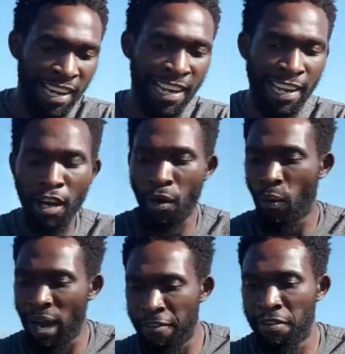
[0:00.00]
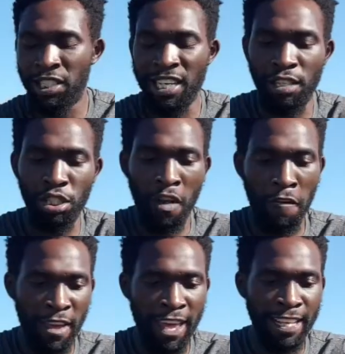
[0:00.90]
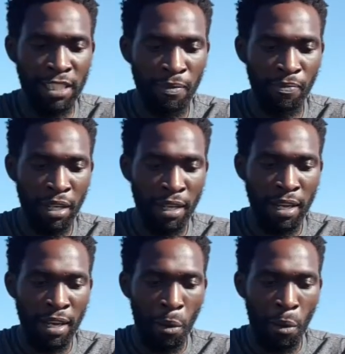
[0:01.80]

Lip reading: anxiety or whatever challenges you face,